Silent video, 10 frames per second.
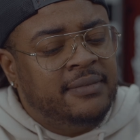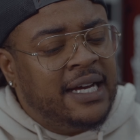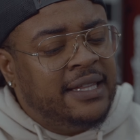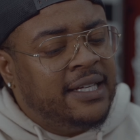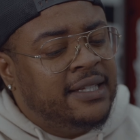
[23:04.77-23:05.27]
I
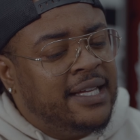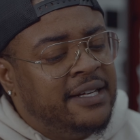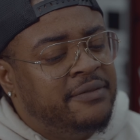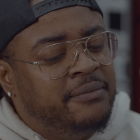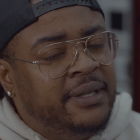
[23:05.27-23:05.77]
think a lot
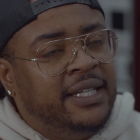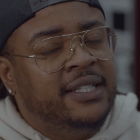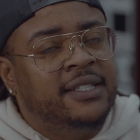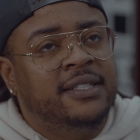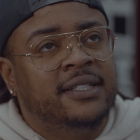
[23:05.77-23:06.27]
of
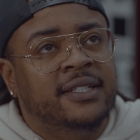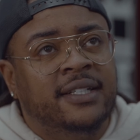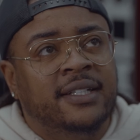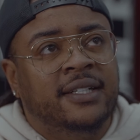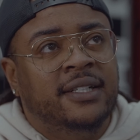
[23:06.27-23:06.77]
men
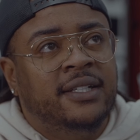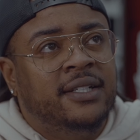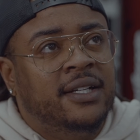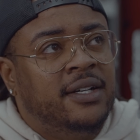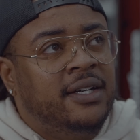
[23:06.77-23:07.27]

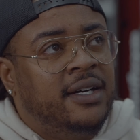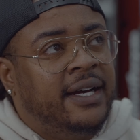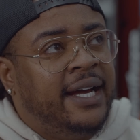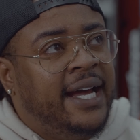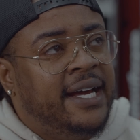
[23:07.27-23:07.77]

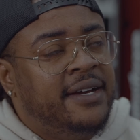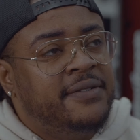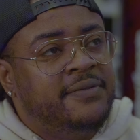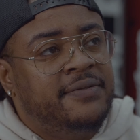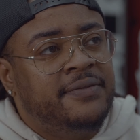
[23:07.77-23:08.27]

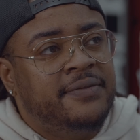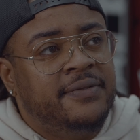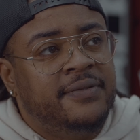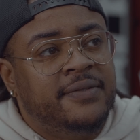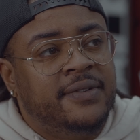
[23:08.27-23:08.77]
have
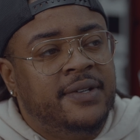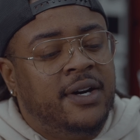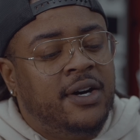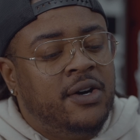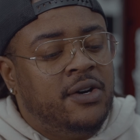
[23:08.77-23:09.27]

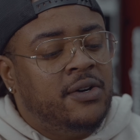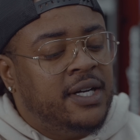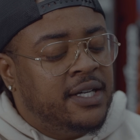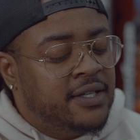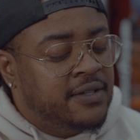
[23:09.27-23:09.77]
all
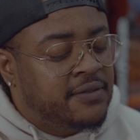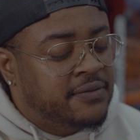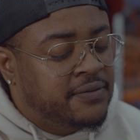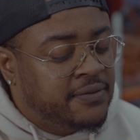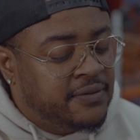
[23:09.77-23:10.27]

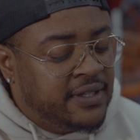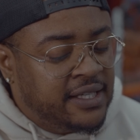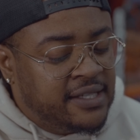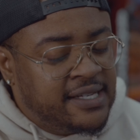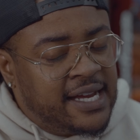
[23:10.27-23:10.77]
of the
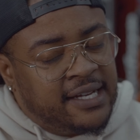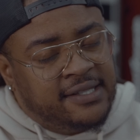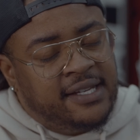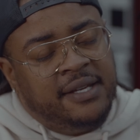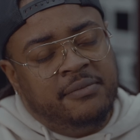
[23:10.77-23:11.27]
exact
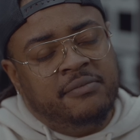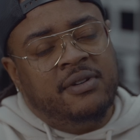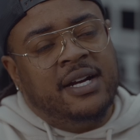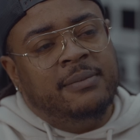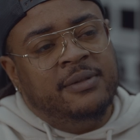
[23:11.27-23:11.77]
same
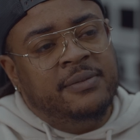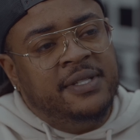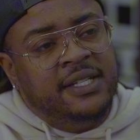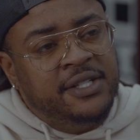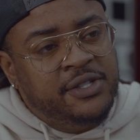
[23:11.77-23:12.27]
problems
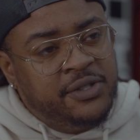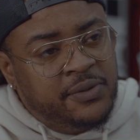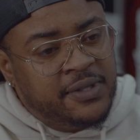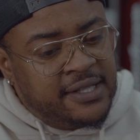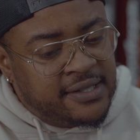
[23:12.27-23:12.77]
and
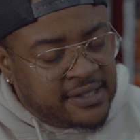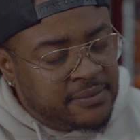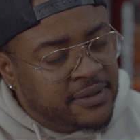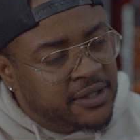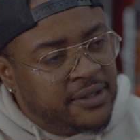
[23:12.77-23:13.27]
issues at
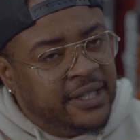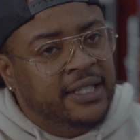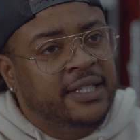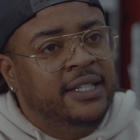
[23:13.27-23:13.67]
some degree,